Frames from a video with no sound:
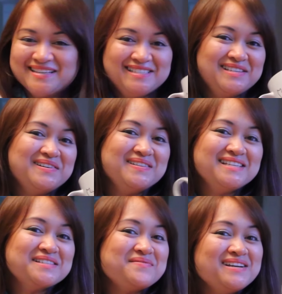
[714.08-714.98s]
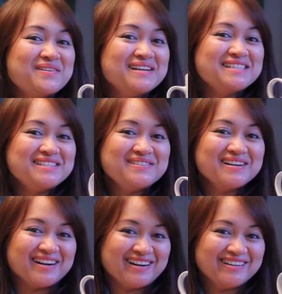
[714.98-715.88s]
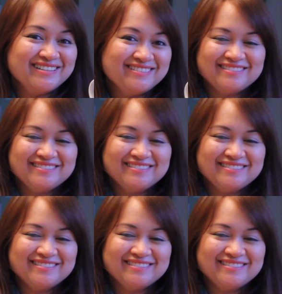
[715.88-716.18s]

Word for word: So this will be going to her.